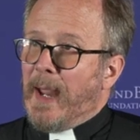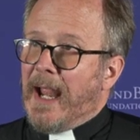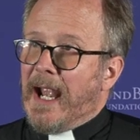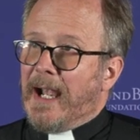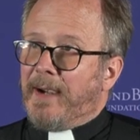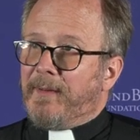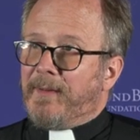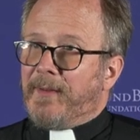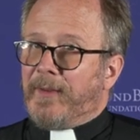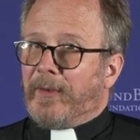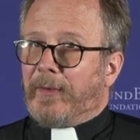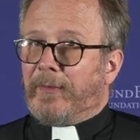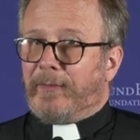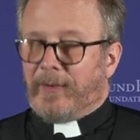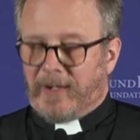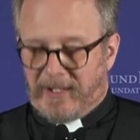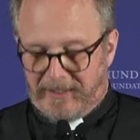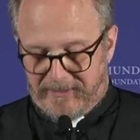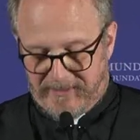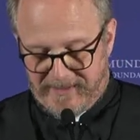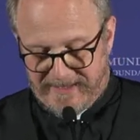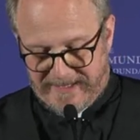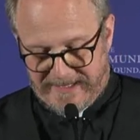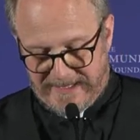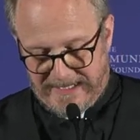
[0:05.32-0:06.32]
parents for
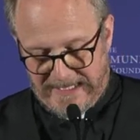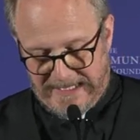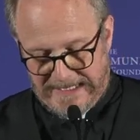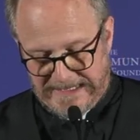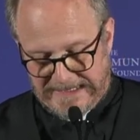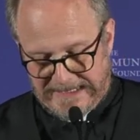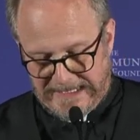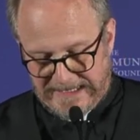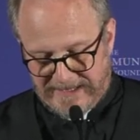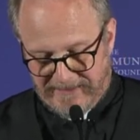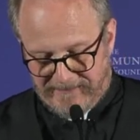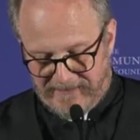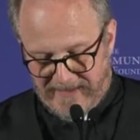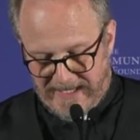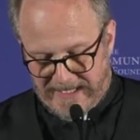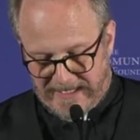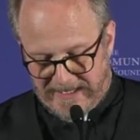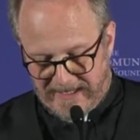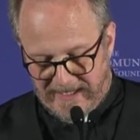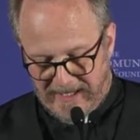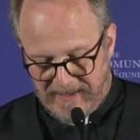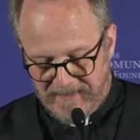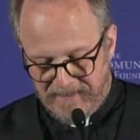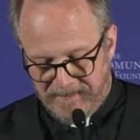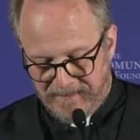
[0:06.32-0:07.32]
christenings as a
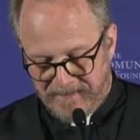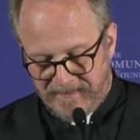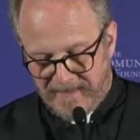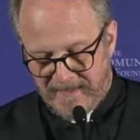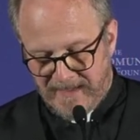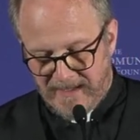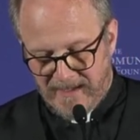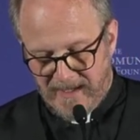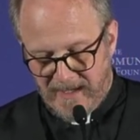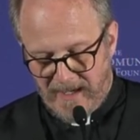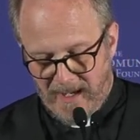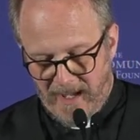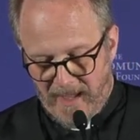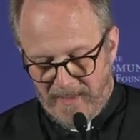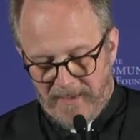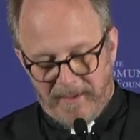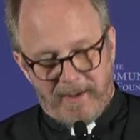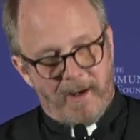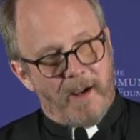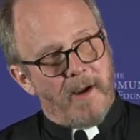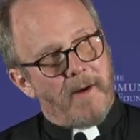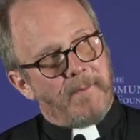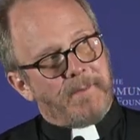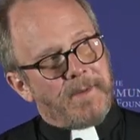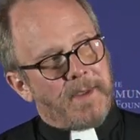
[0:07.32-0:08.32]
vicar,
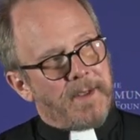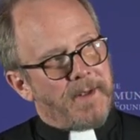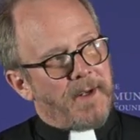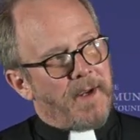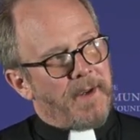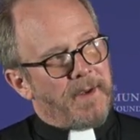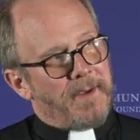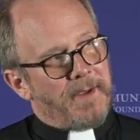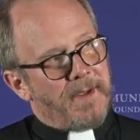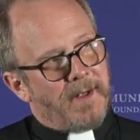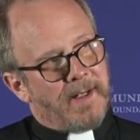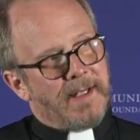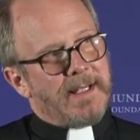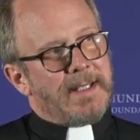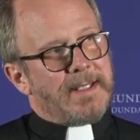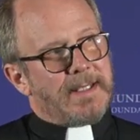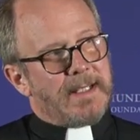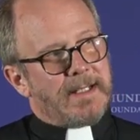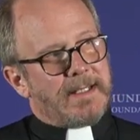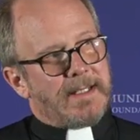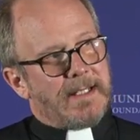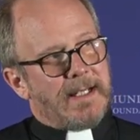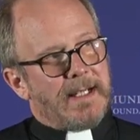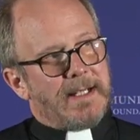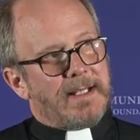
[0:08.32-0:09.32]
that after the
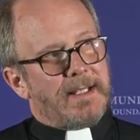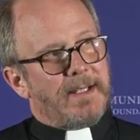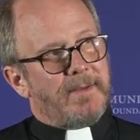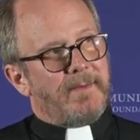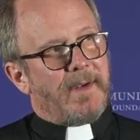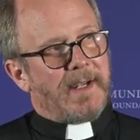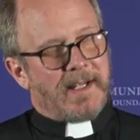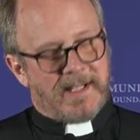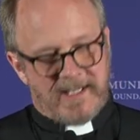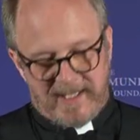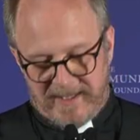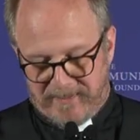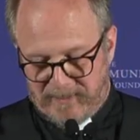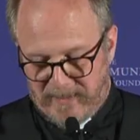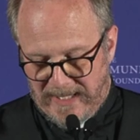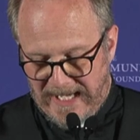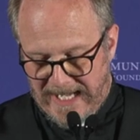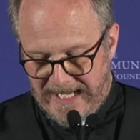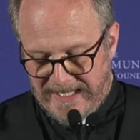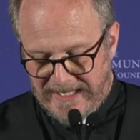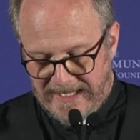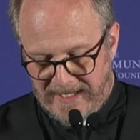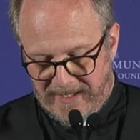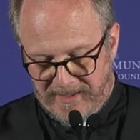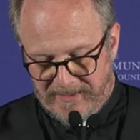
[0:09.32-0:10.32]
niceties of
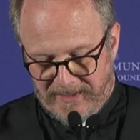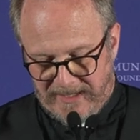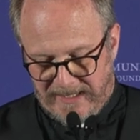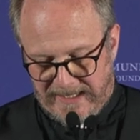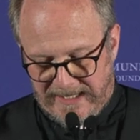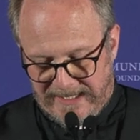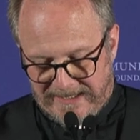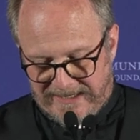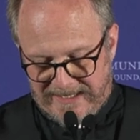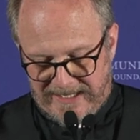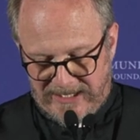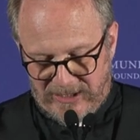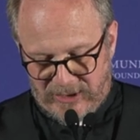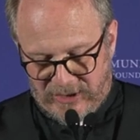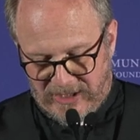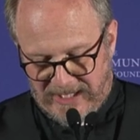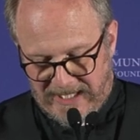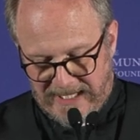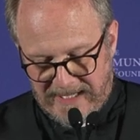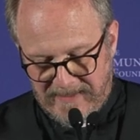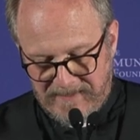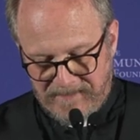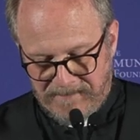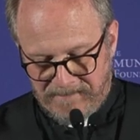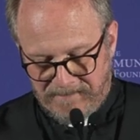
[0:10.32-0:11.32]
explaining the
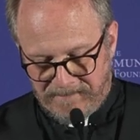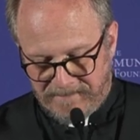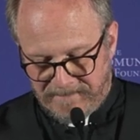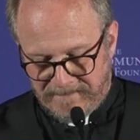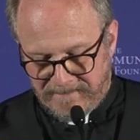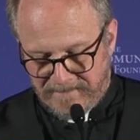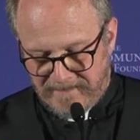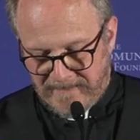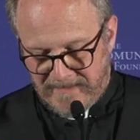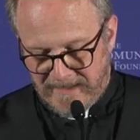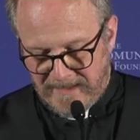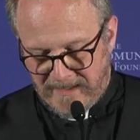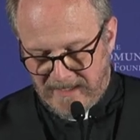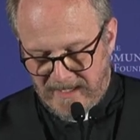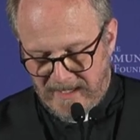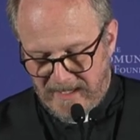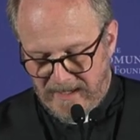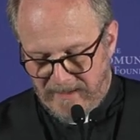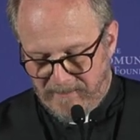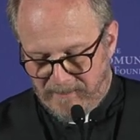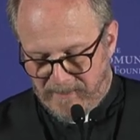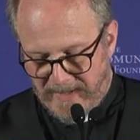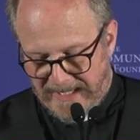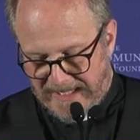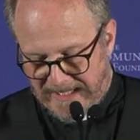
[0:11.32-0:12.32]
liturgy,
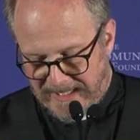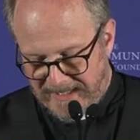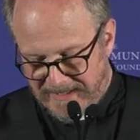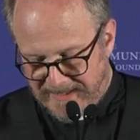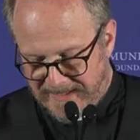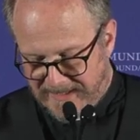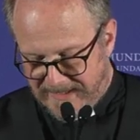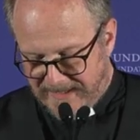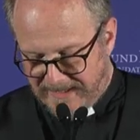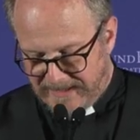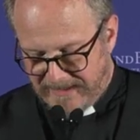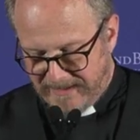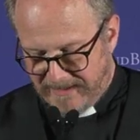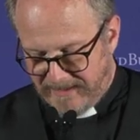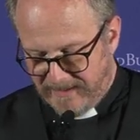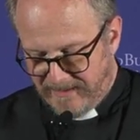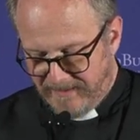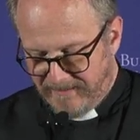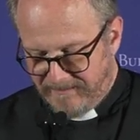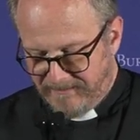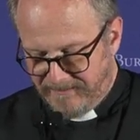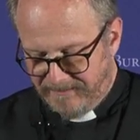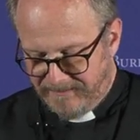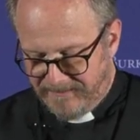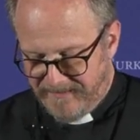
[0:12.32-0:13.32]
because
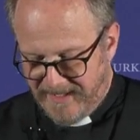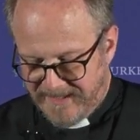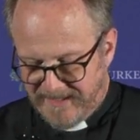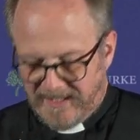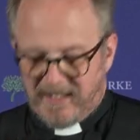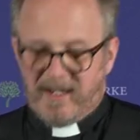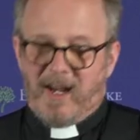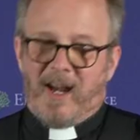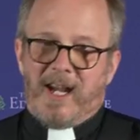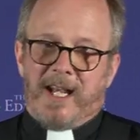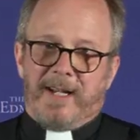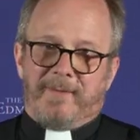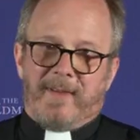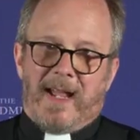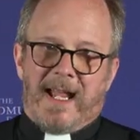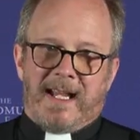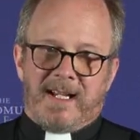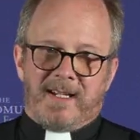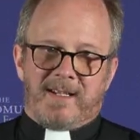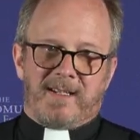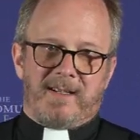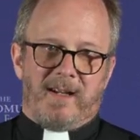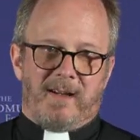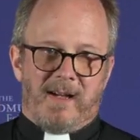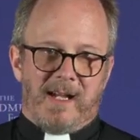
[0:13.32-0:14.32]
there's a kind of
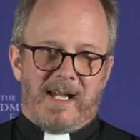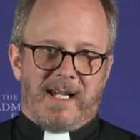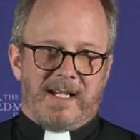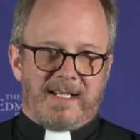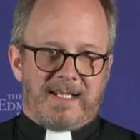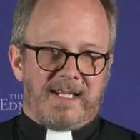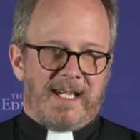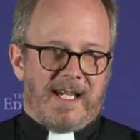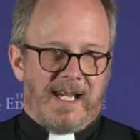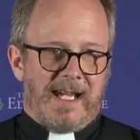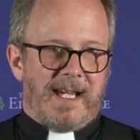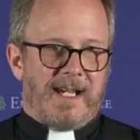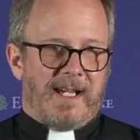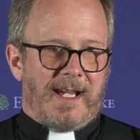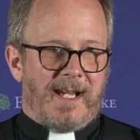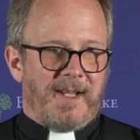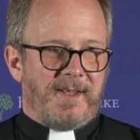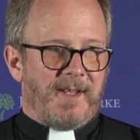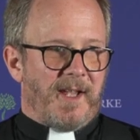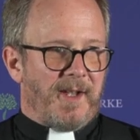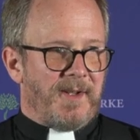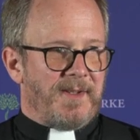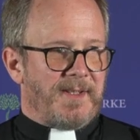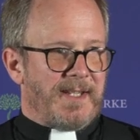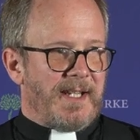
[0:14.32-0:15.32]
anxiety
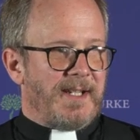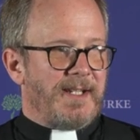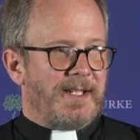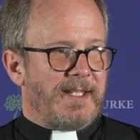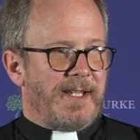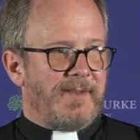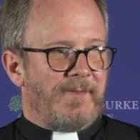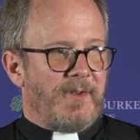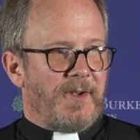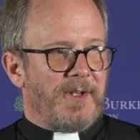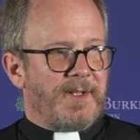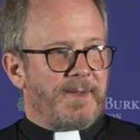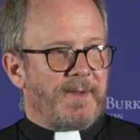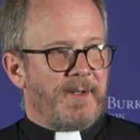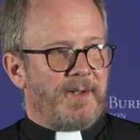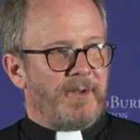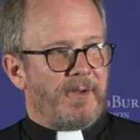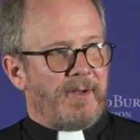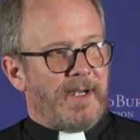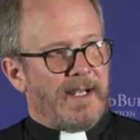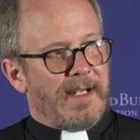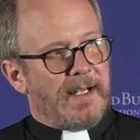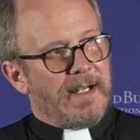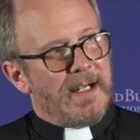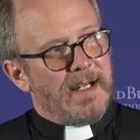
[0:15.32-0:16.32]
in those interviews when
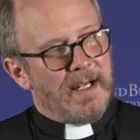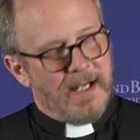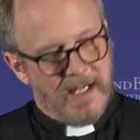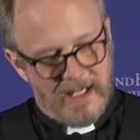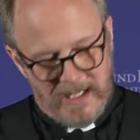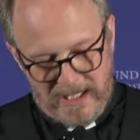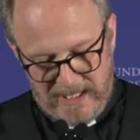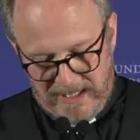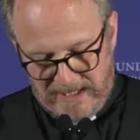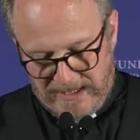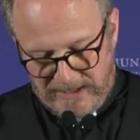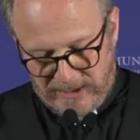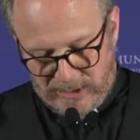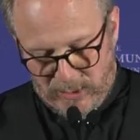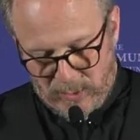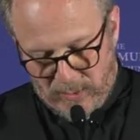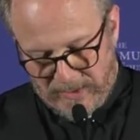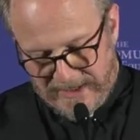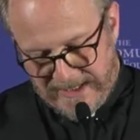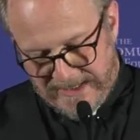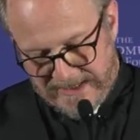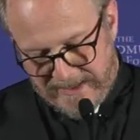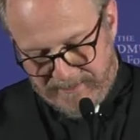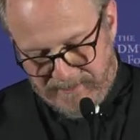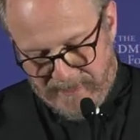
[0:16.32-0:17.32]
you're
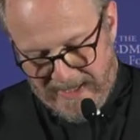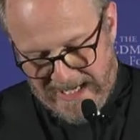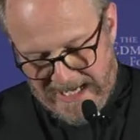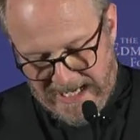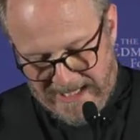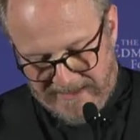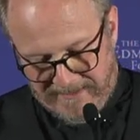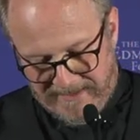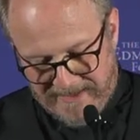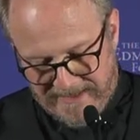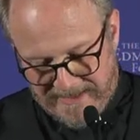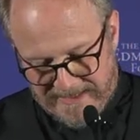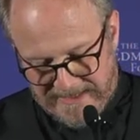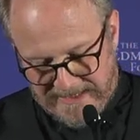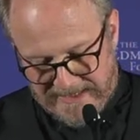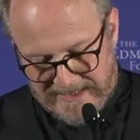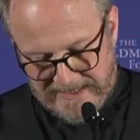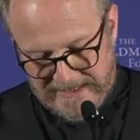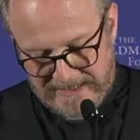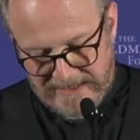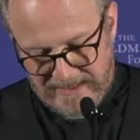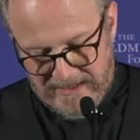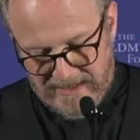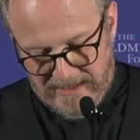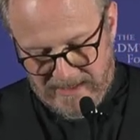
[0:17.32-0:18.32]
talking to
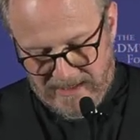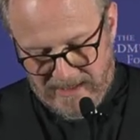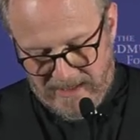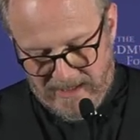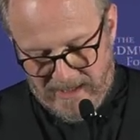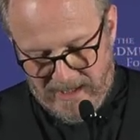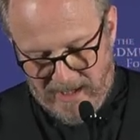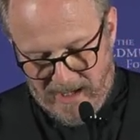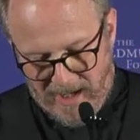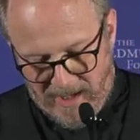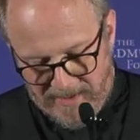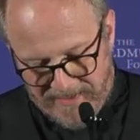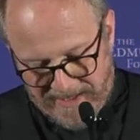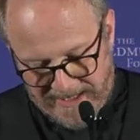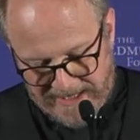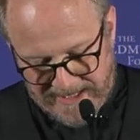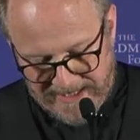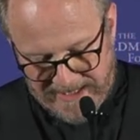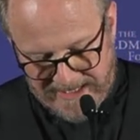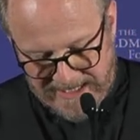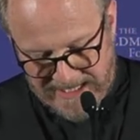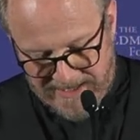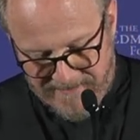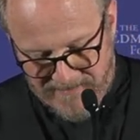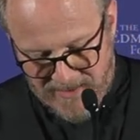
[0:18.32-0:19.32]
parents. Are they
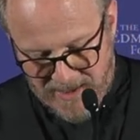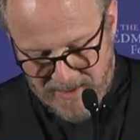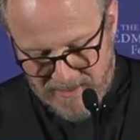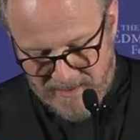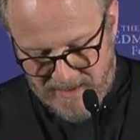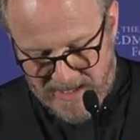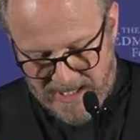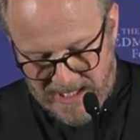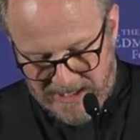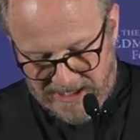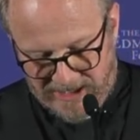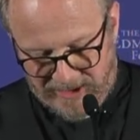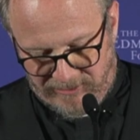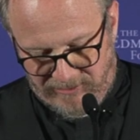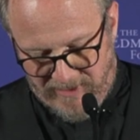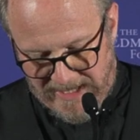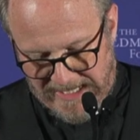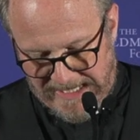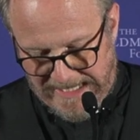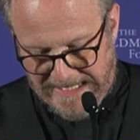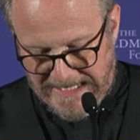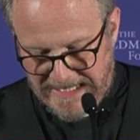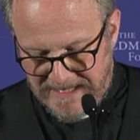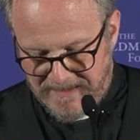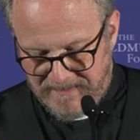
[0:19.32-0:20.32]
going to give you a
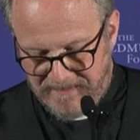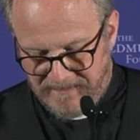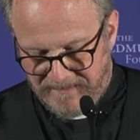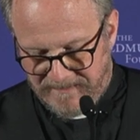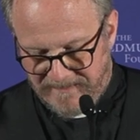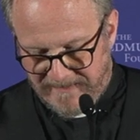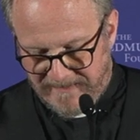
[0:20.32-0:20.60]
grilling?